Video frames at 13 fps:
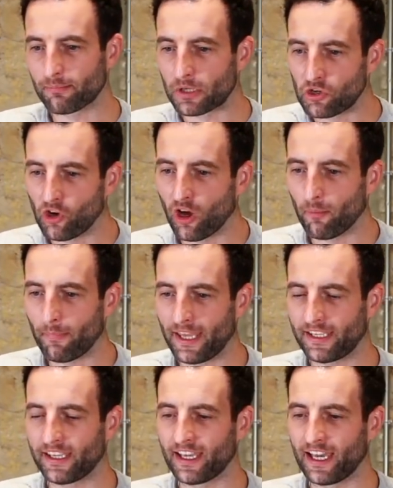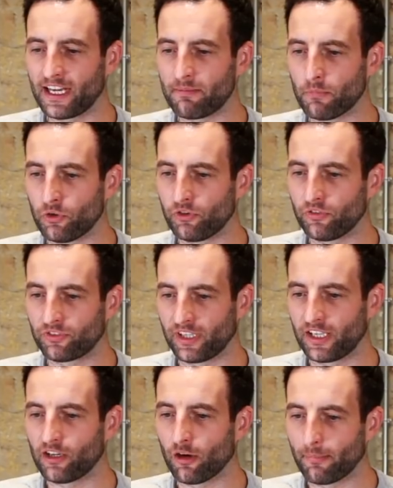but not making any moves
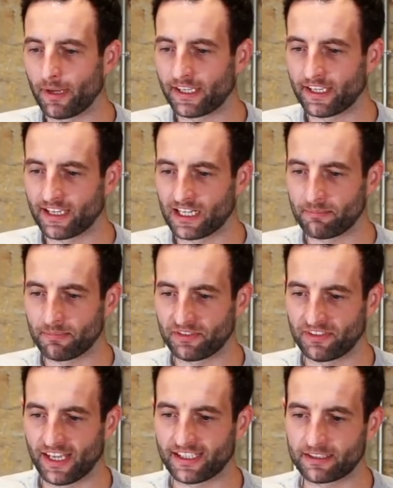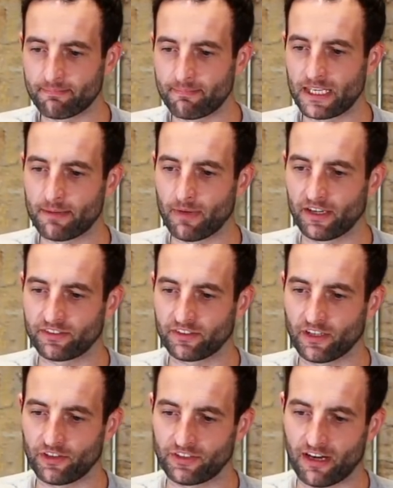here, not making any mistakes,
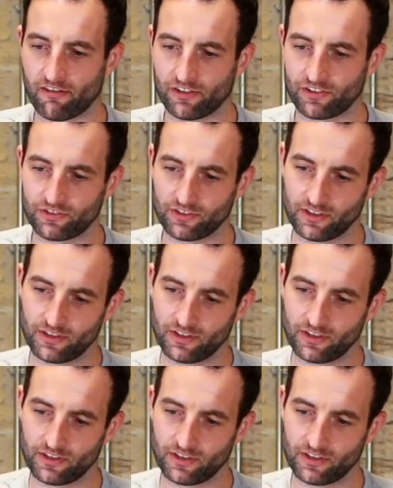minimizing those errors.